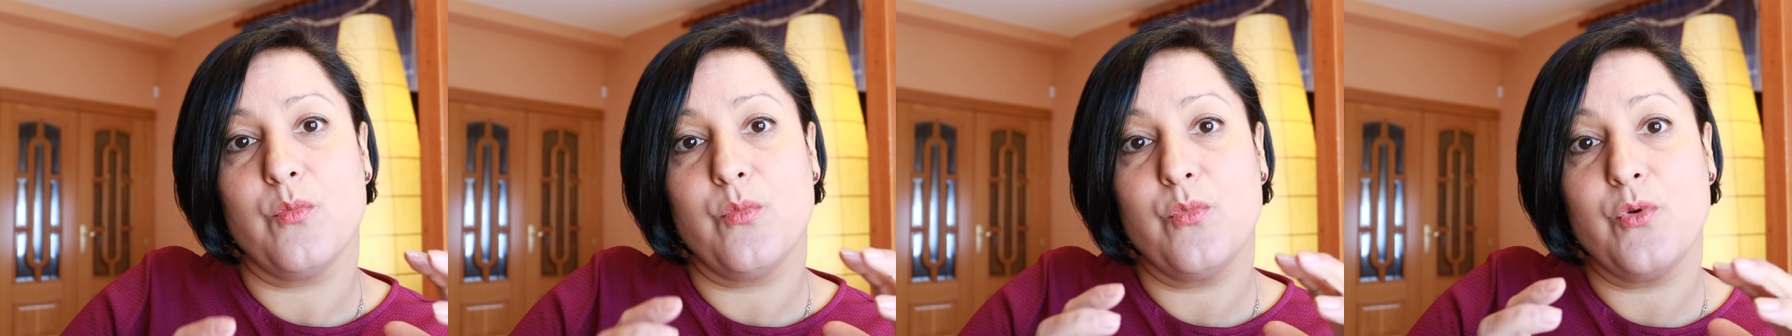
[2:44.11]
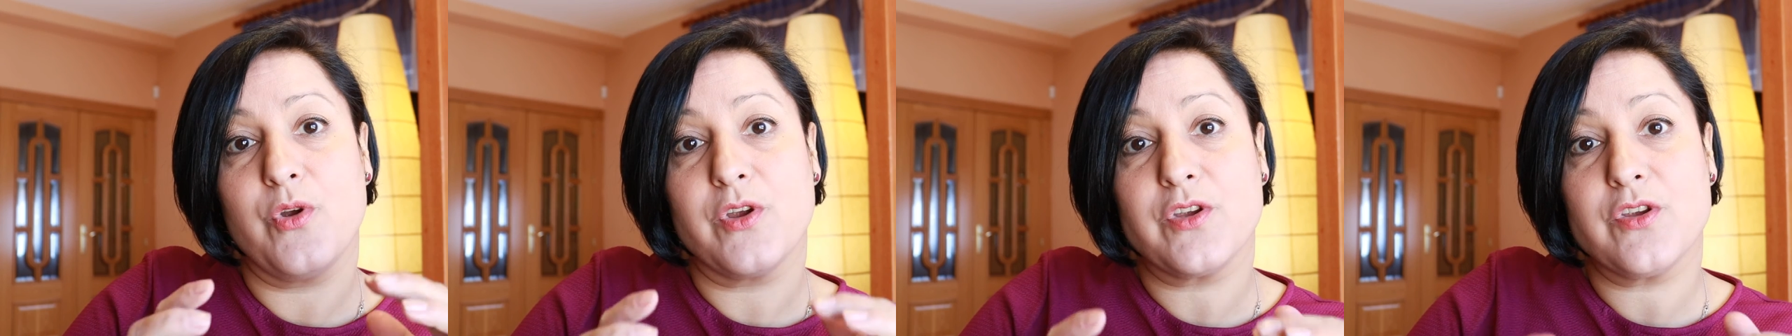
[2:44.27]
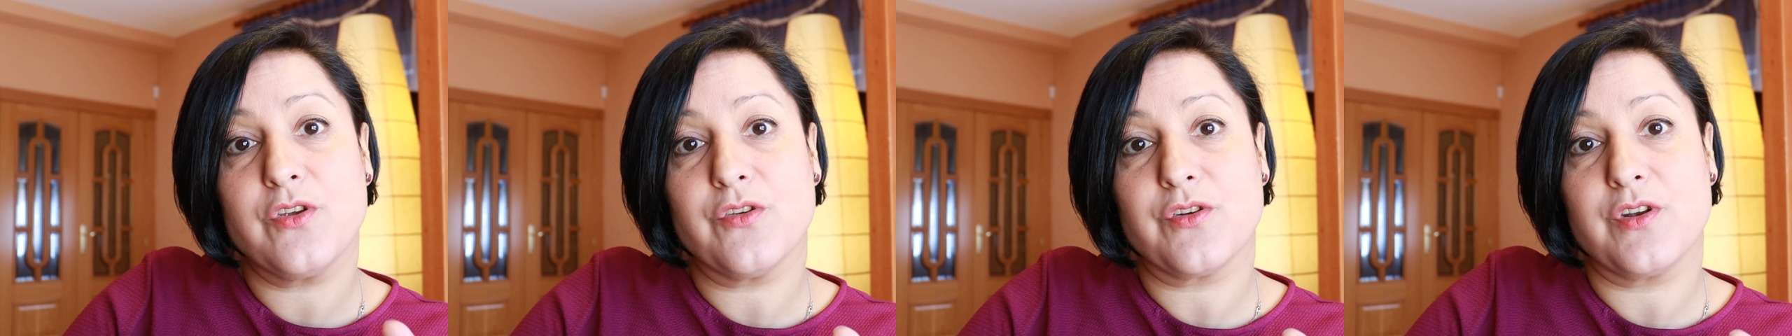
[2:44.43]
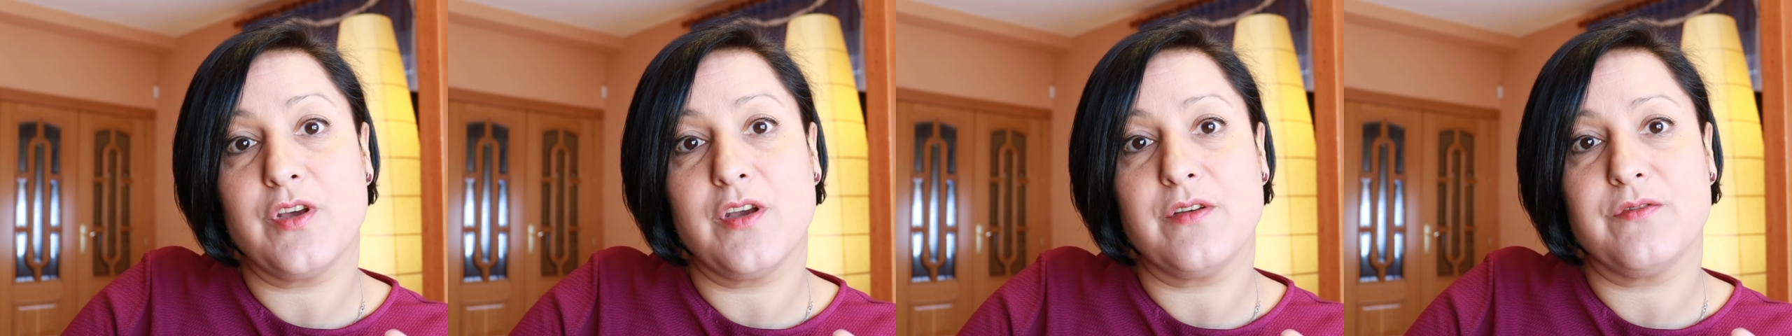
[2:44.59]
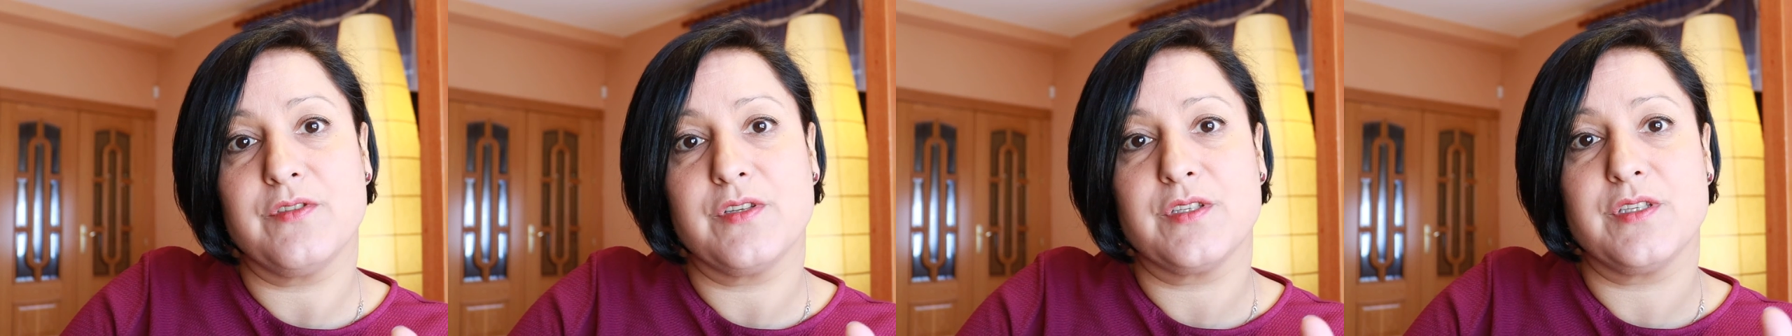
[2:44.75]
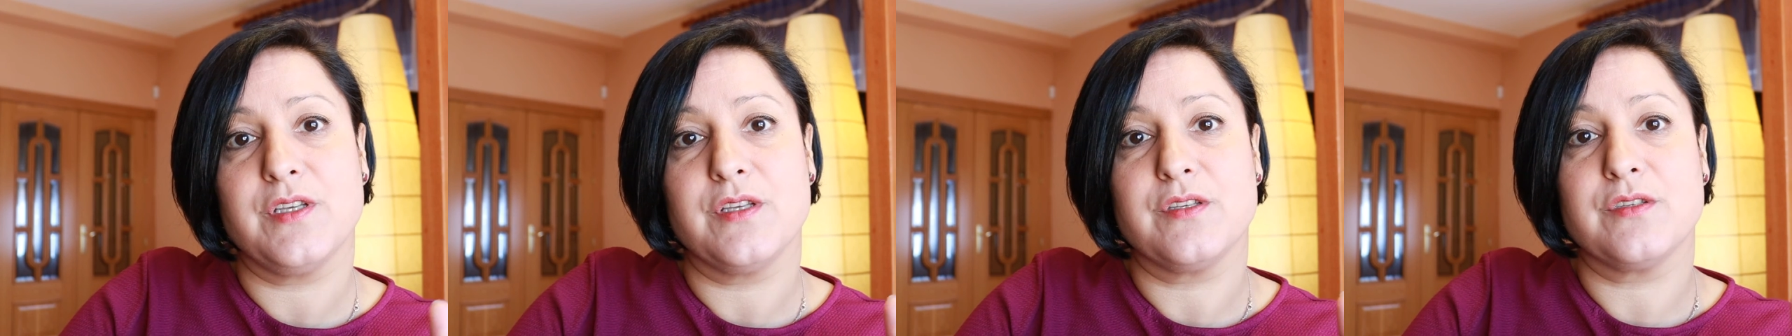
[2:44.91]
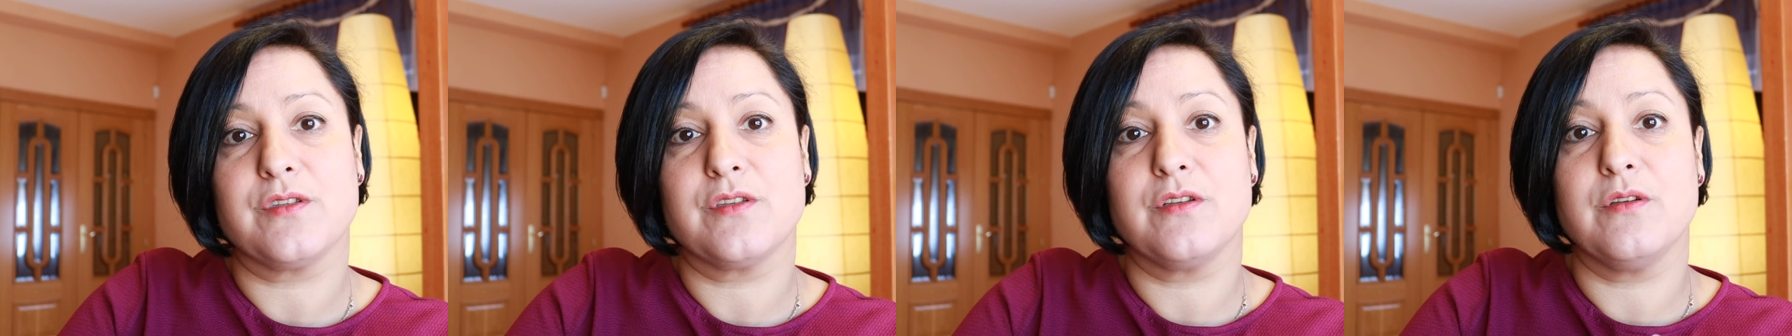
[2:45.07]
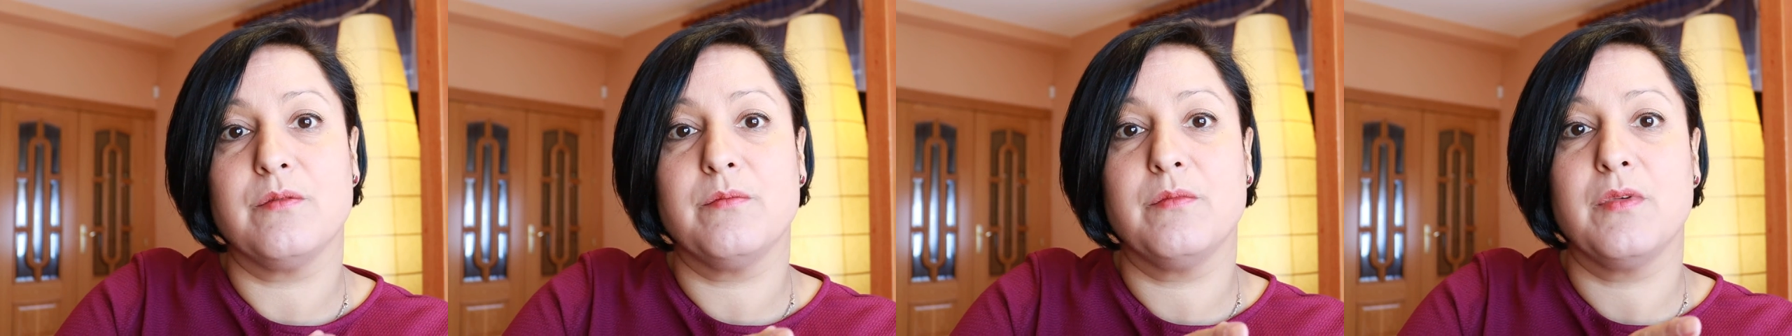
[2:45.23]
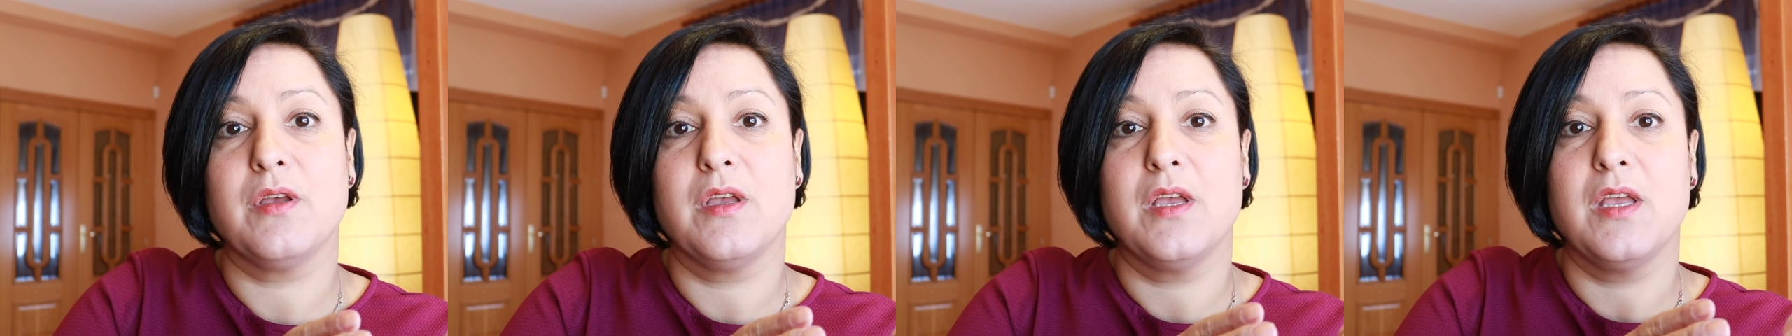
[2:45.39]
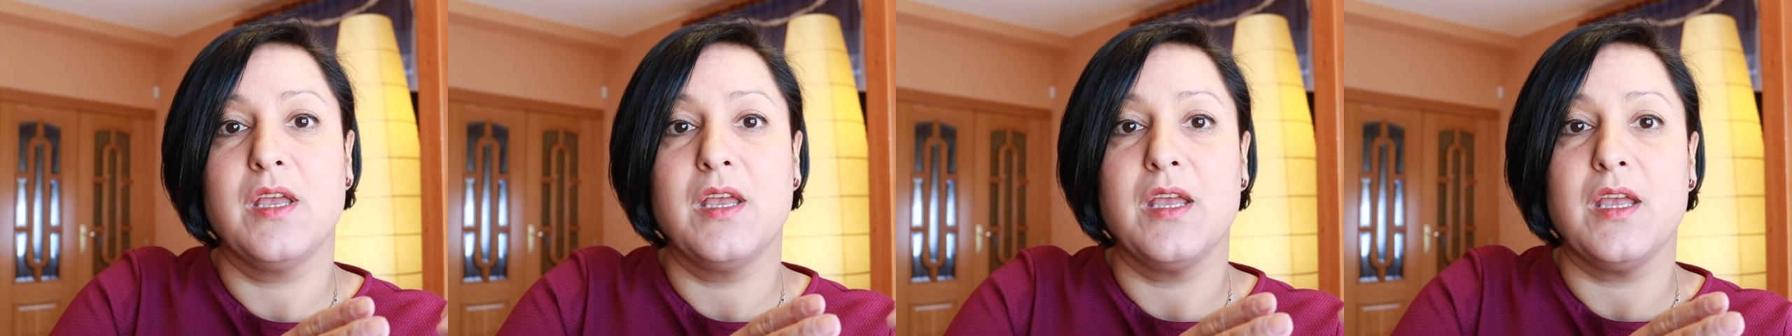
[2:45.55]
bring your nervous system